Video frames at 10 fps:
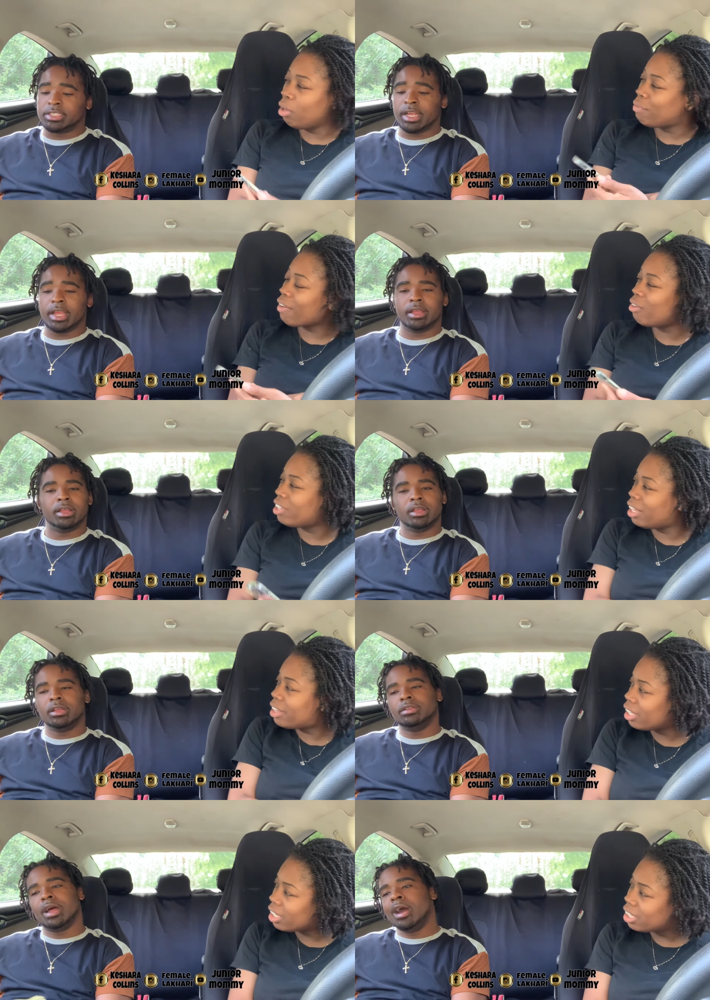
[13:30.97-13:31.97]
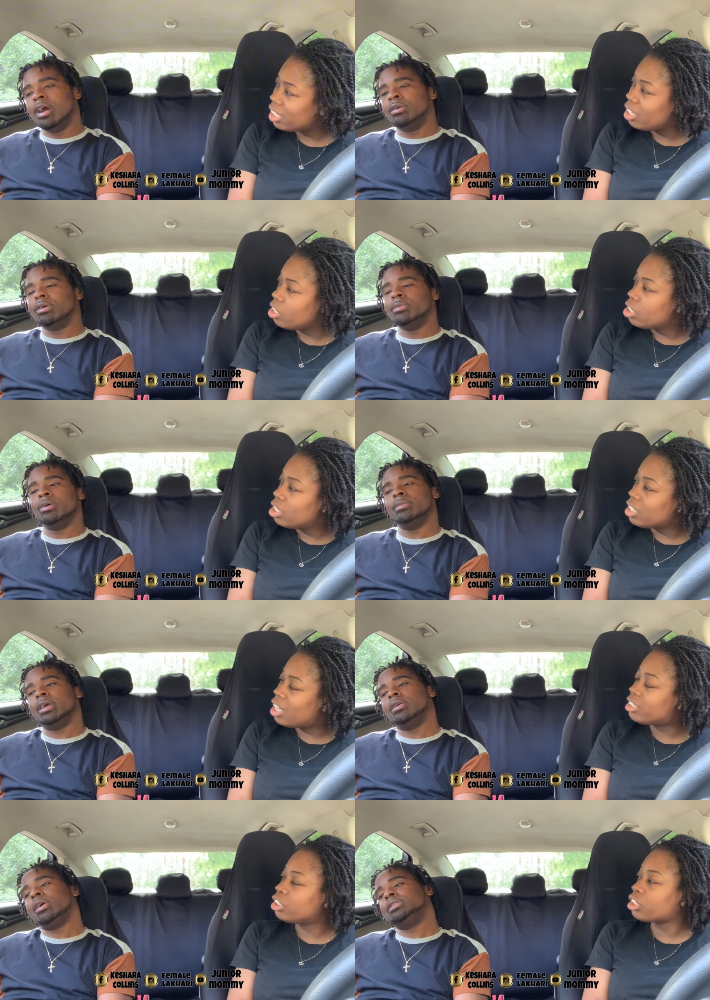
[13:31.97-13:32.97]
Speaker 1: ain't felt nothing. No, come on,
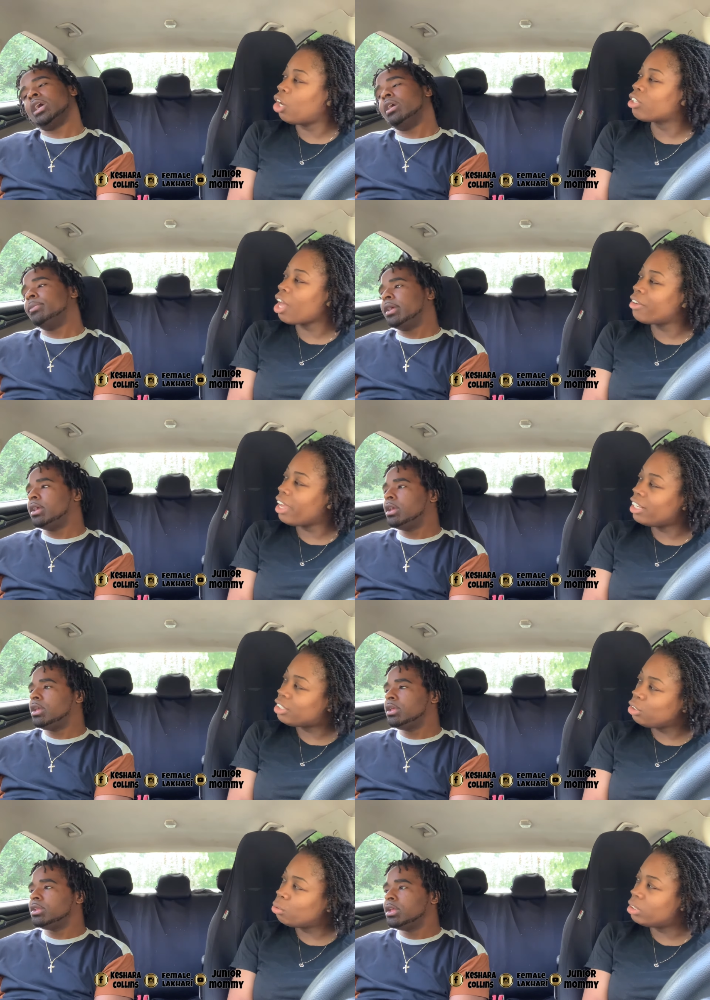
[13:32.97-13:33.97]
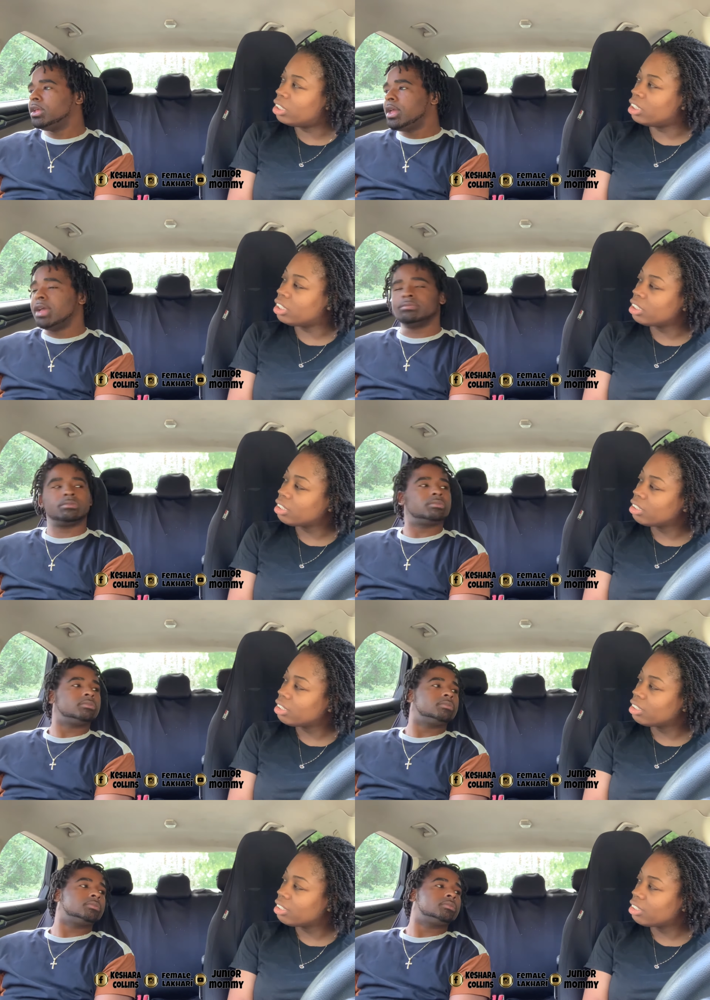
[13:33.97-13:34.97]
man. That just Watch shows how man. nasty you is.
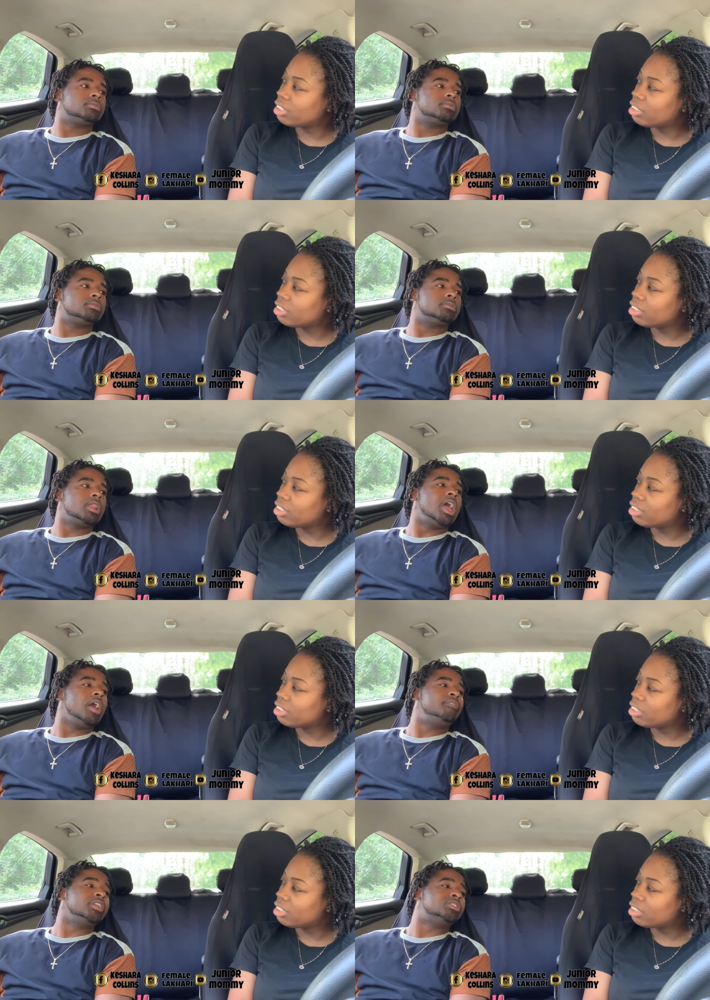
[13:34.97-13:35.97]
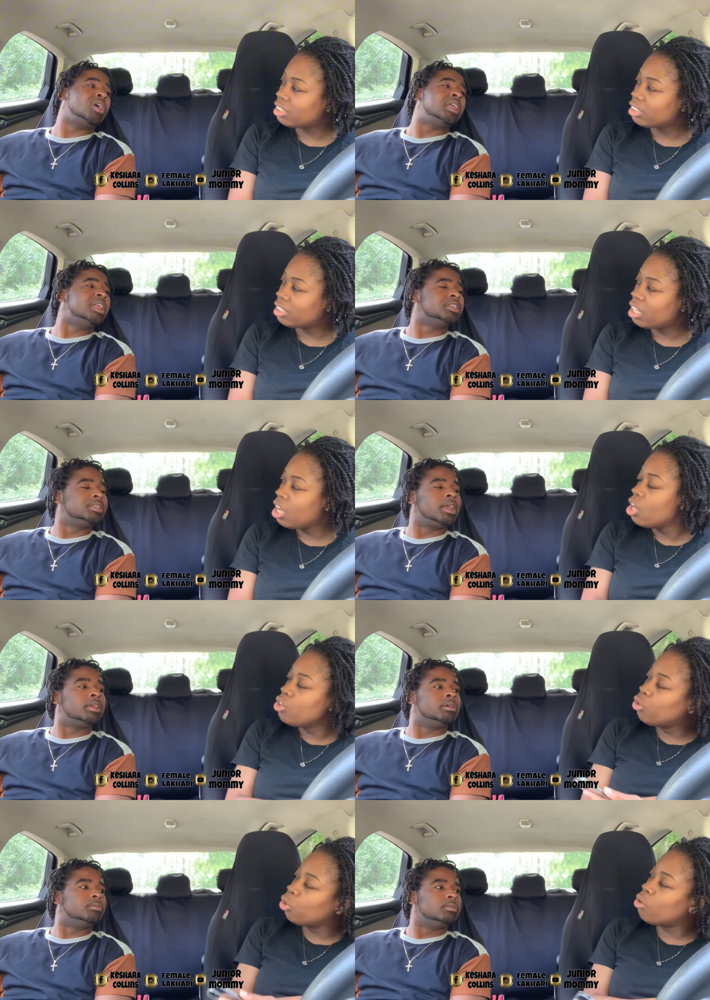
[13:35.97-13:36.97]
How I fucking show how nasty I
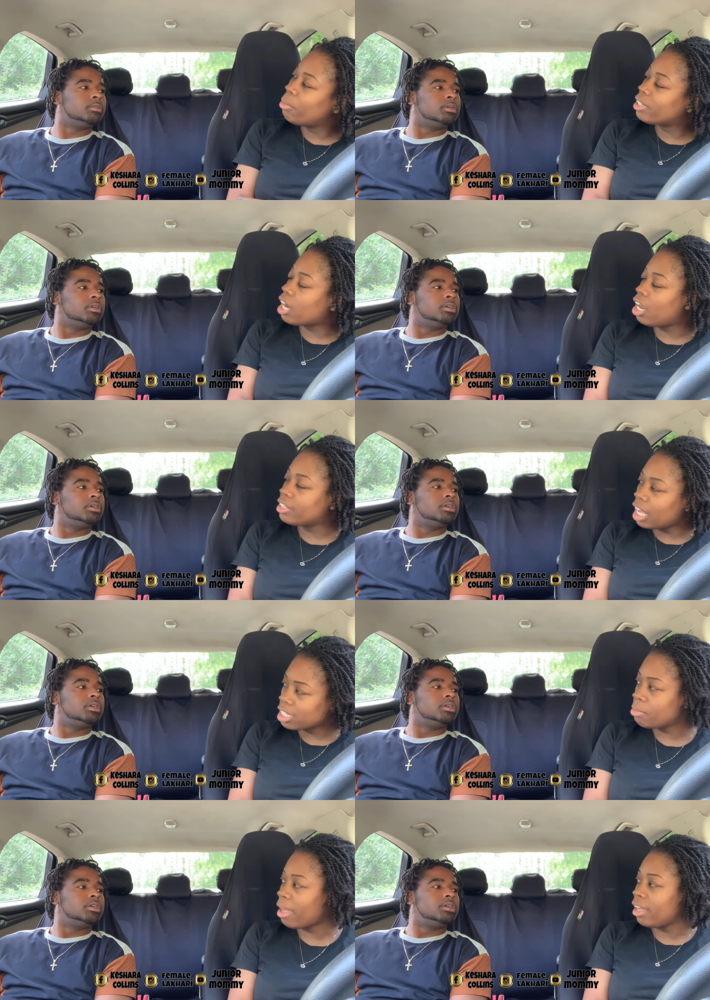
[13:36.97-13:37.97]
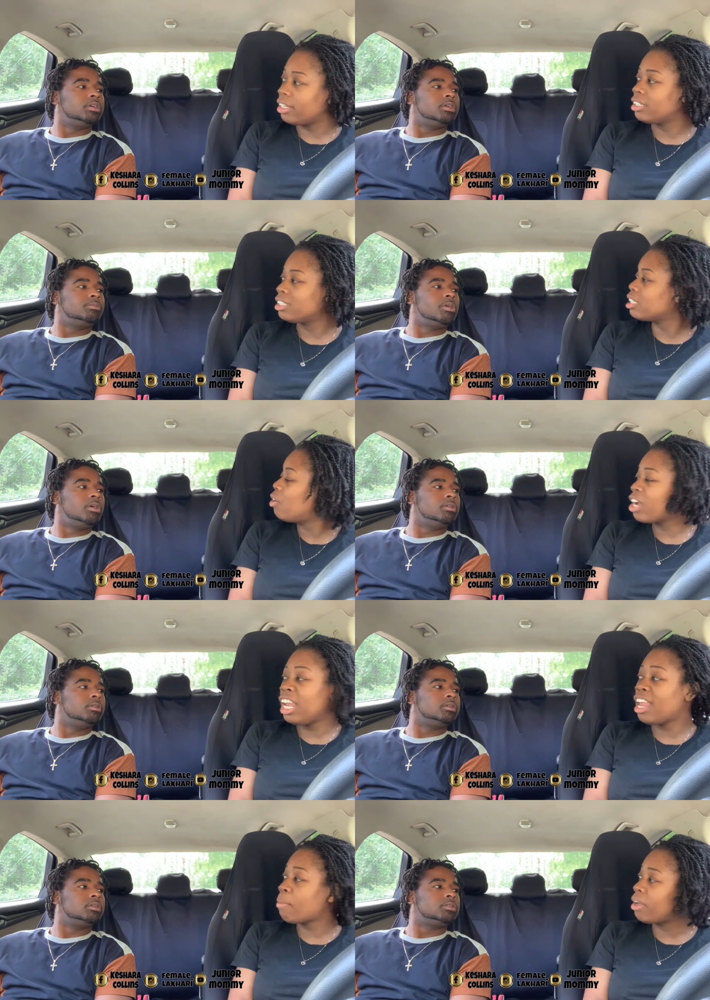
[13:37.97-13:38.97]
am. Do you
Speaker 2: want me to call the doctor back? Cause I don't
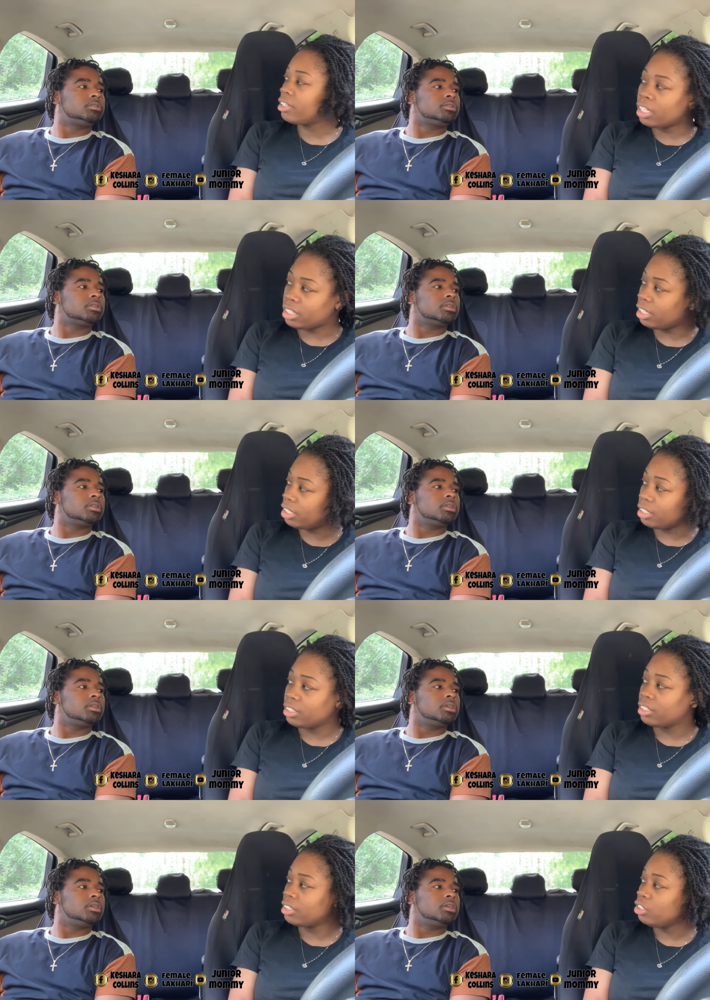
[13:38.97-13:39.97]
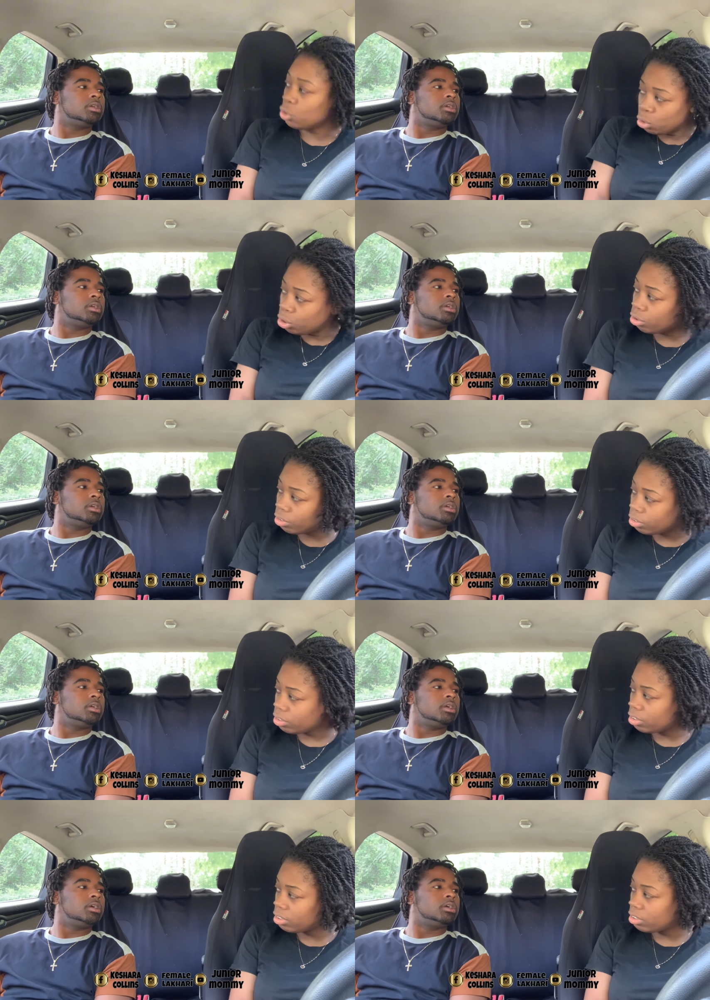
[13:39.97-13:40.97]
gotta lie about nothing.
Speaker 1: Do you?
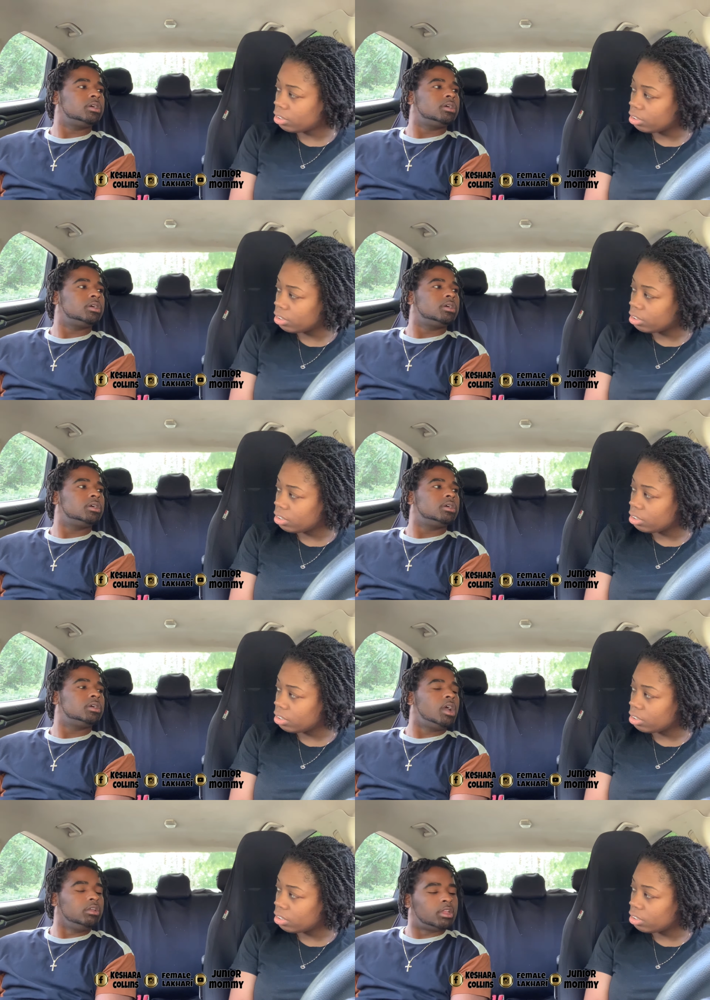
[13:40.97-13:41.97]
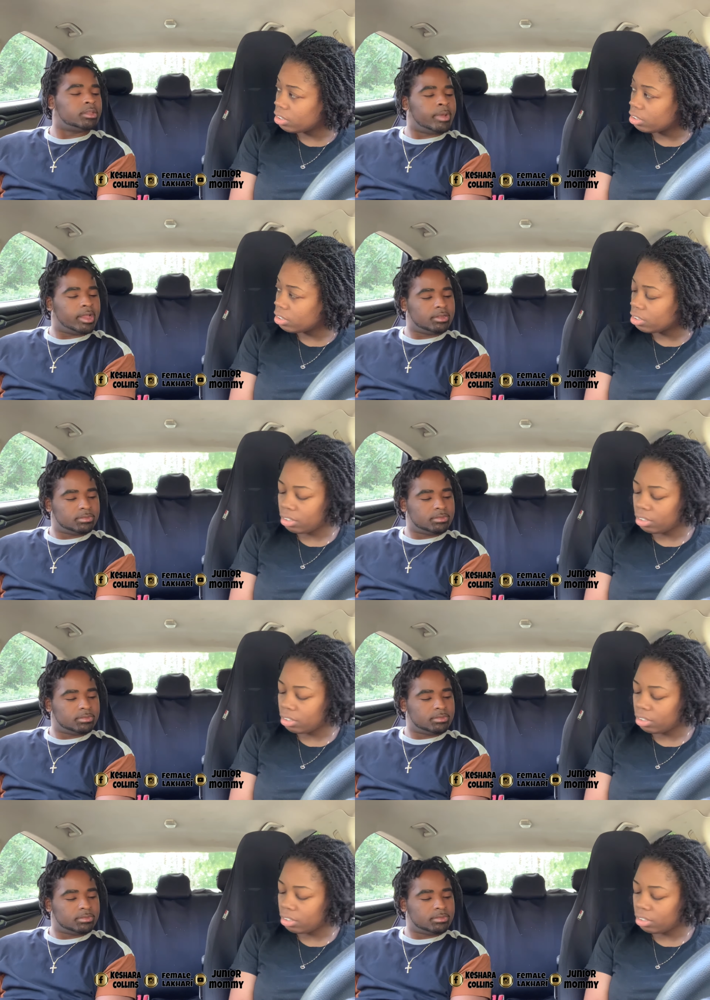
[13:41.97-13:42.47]
Call the doctor back.